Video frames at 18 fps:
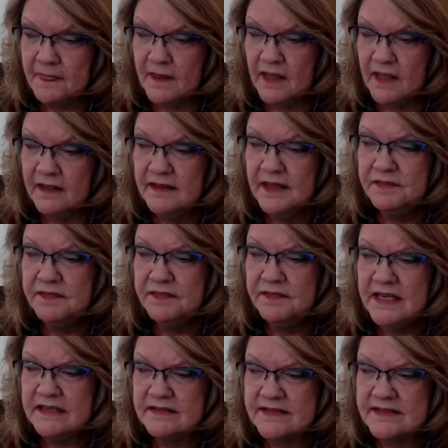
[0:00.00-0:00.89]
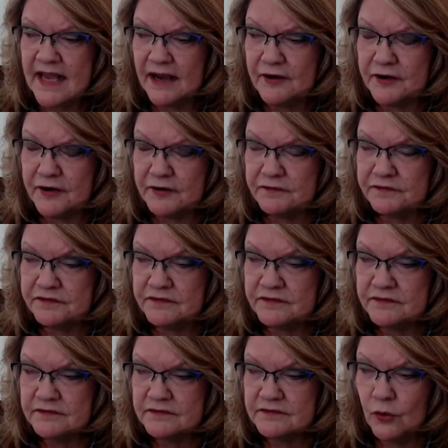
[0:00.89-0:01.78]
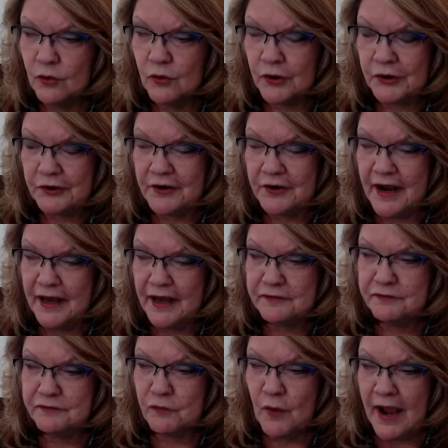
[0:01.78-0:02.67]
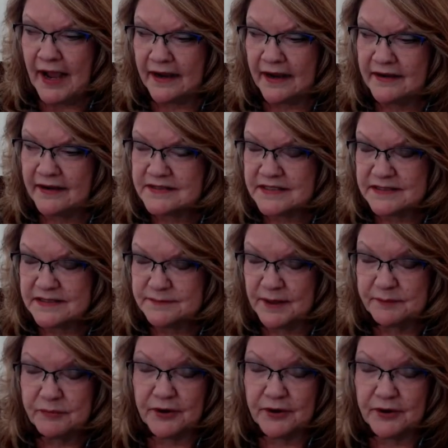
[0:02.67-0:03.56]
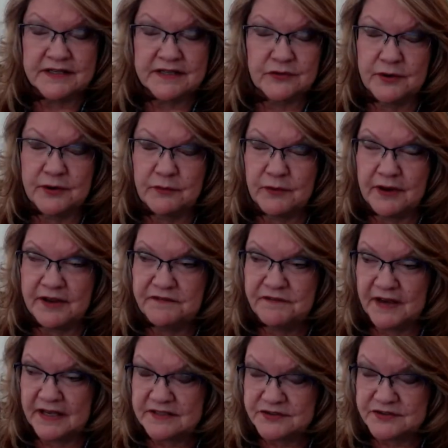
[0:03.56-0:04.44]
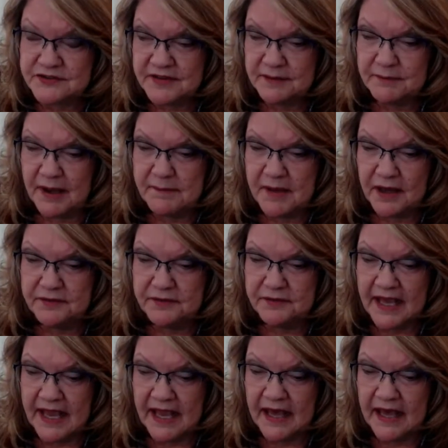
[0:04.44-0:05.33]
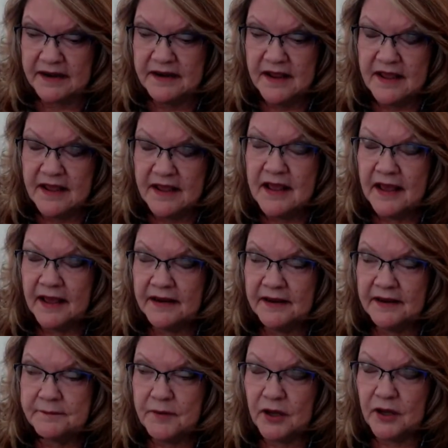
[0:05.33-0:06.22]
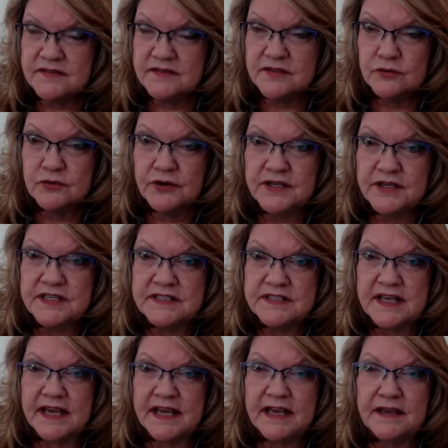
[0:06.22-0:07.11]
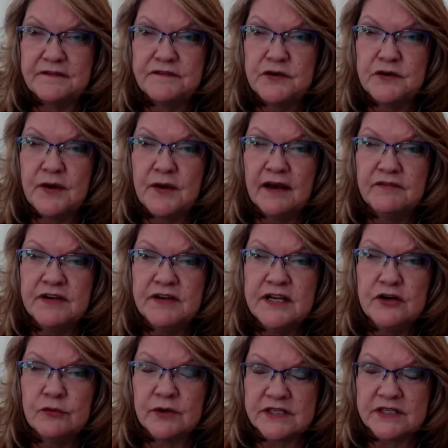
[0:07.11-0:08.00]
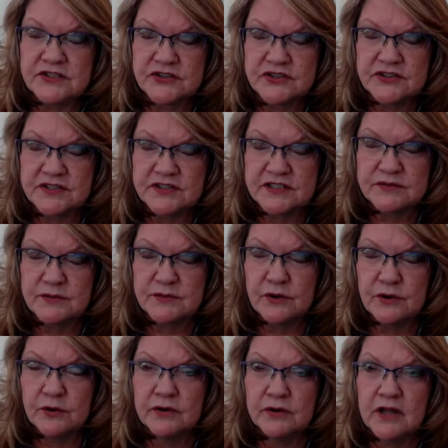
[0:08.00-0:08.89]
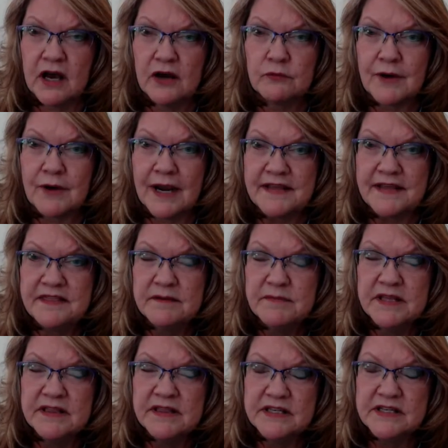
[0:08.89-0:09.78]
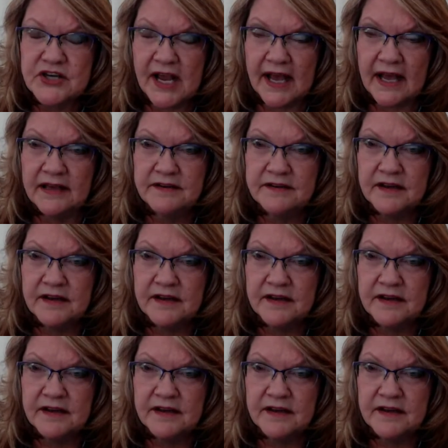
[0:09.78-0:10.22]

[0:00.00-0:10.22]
get things out of order, out of whack, it's because my brain is going way faster than my mouth can. And I'm also going to say, if you have any questions as we go along, write them in the chat.